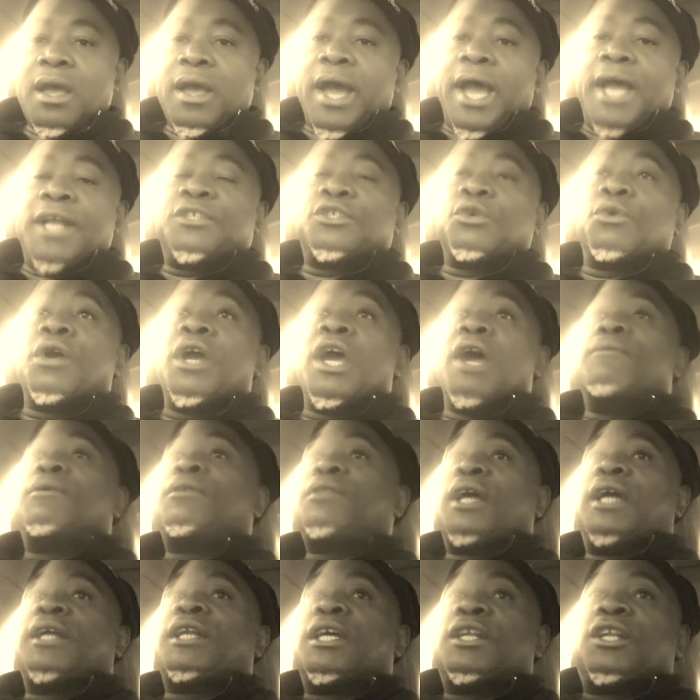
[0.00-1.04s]
And so
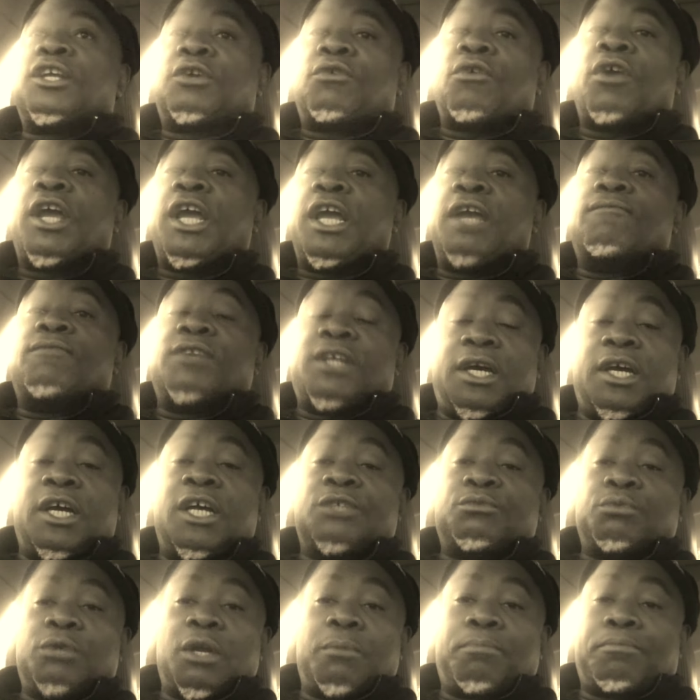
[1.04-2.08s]
everything that the grave
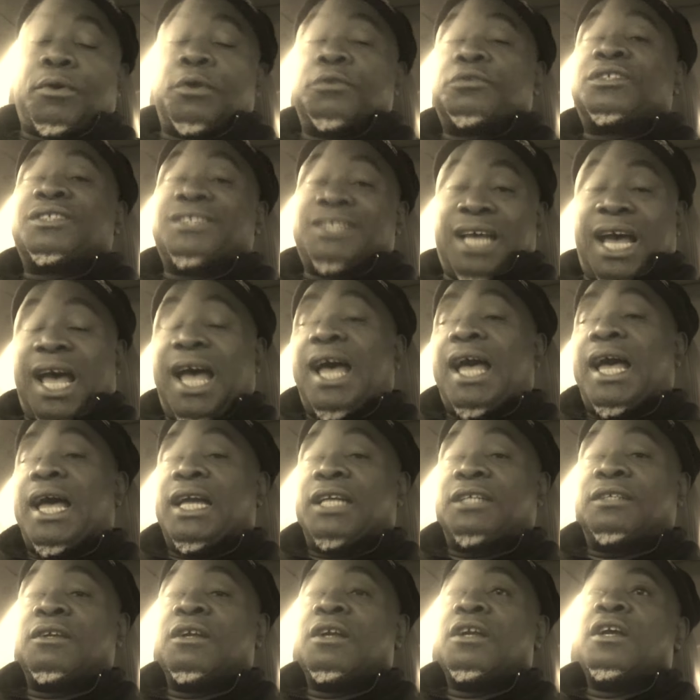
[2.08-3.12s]
does when a person
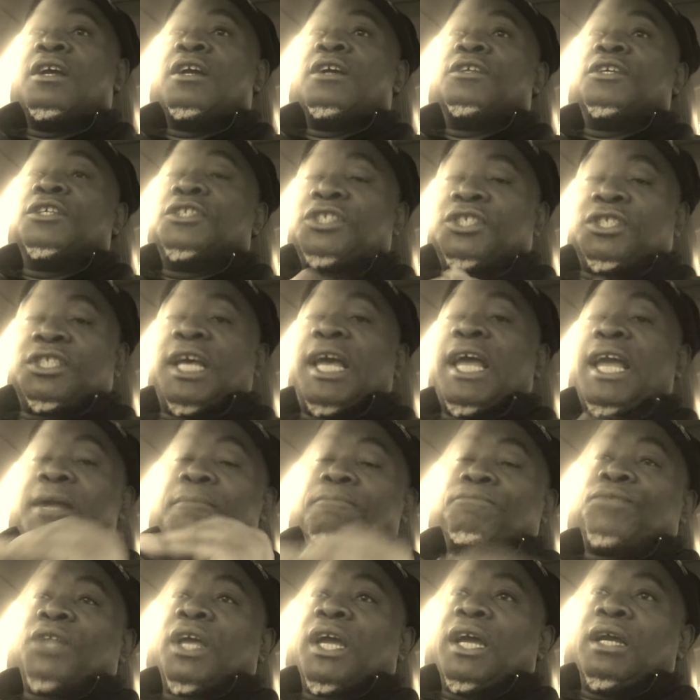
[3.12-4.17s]
dies, the
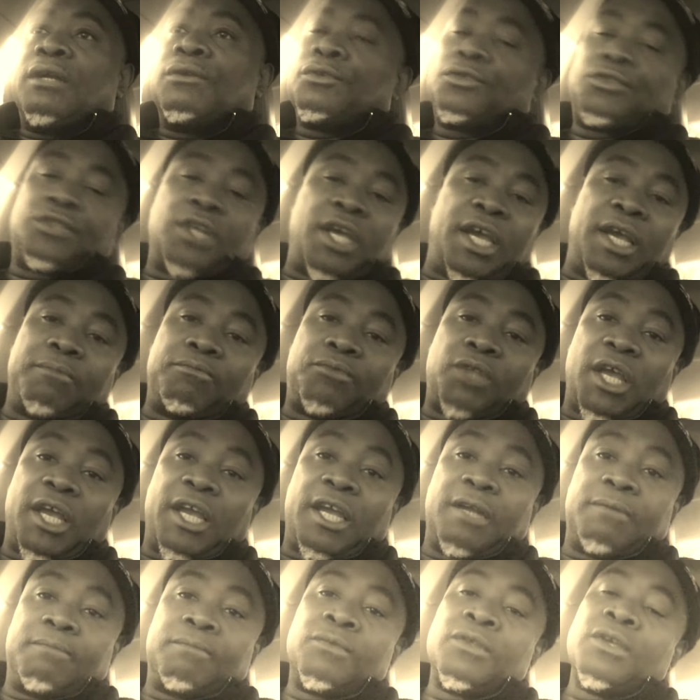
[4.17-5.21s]
same thing, the same
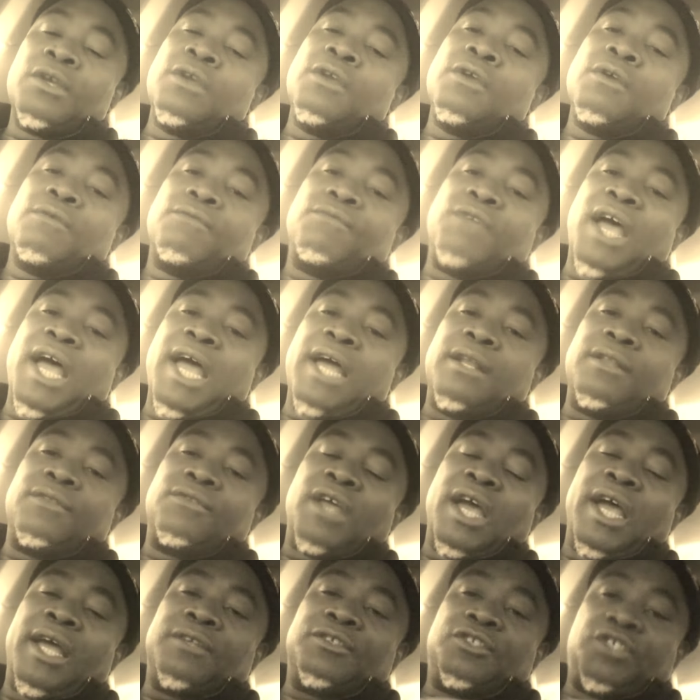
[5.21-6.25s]
thing that
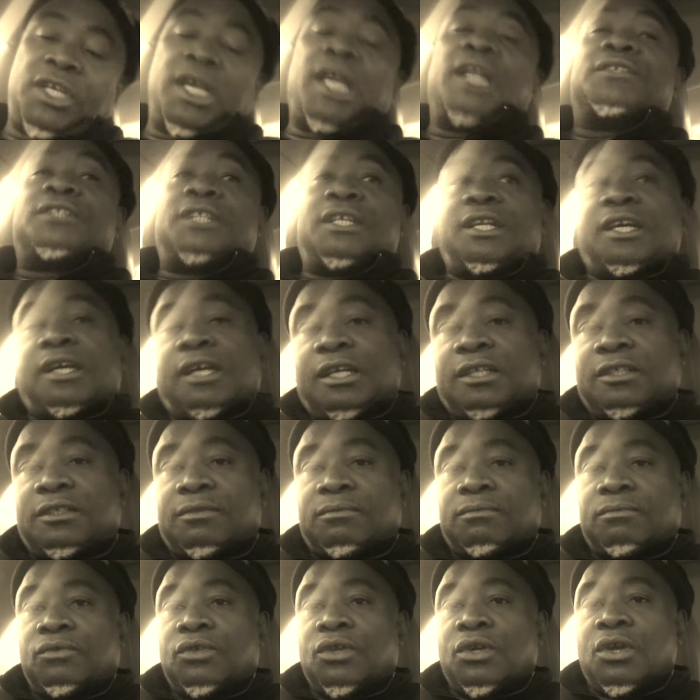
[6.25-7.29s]
that jealousy
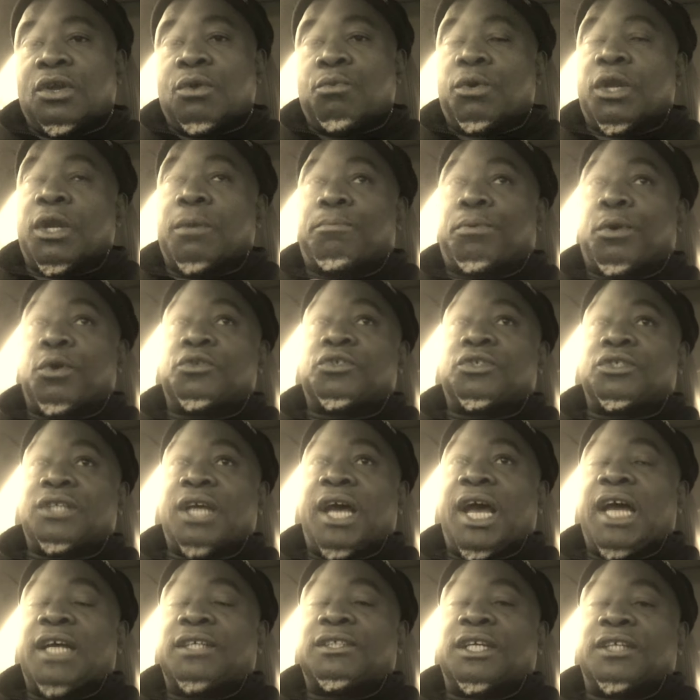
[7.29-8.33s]
does. When a person
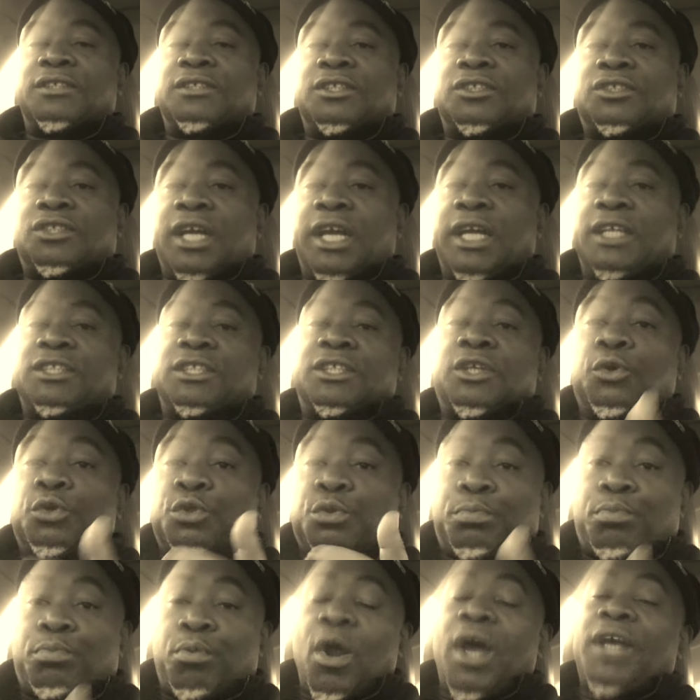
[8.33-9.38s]
dies, there's a stage in
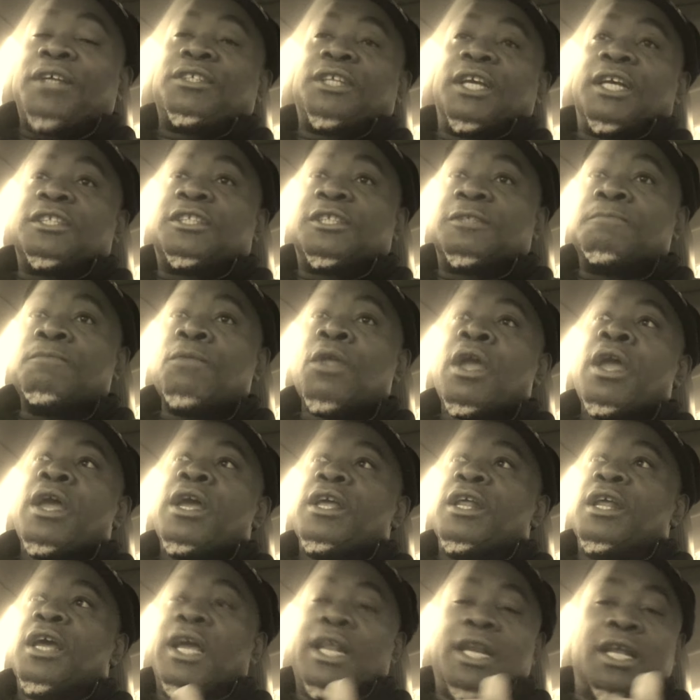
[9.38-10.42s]
those processes.
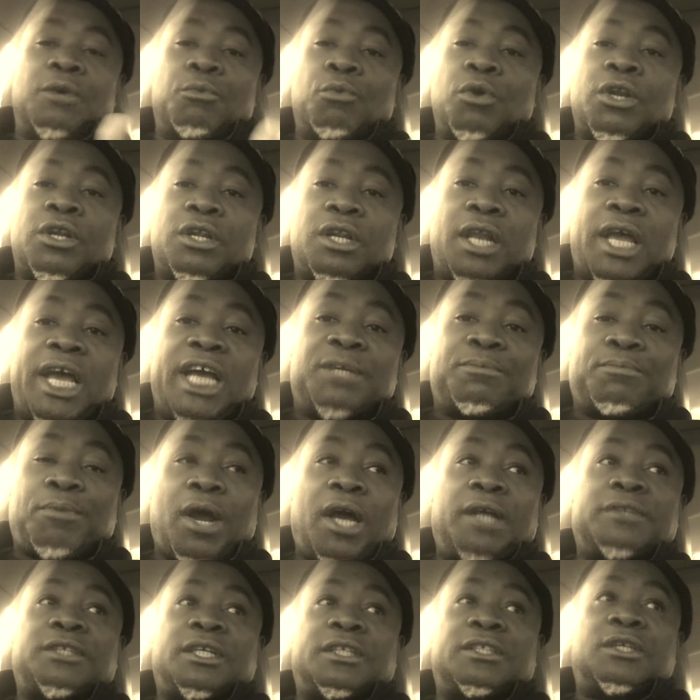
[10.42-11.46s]
And one of the last
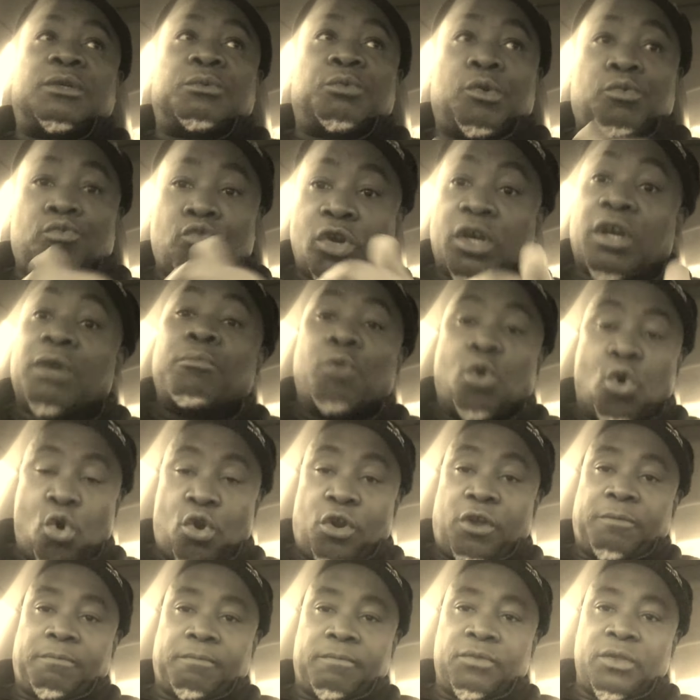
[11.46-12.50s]
processes with rigor
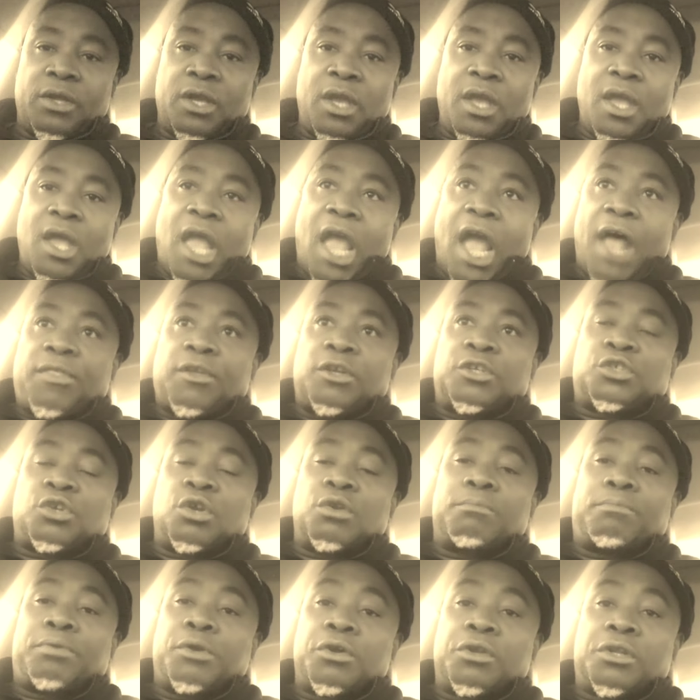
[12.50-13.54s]
mortis, after a
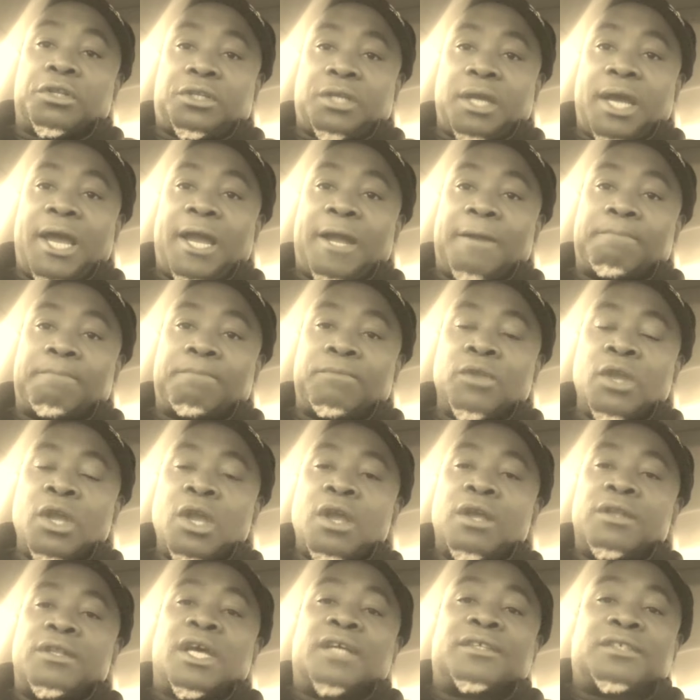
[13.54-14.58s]
certain period of time,
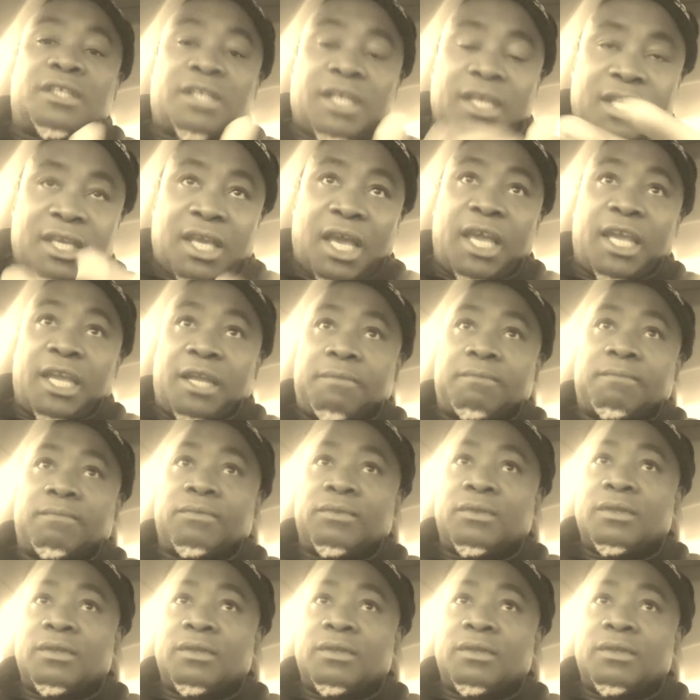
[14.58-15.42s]
there's a decay,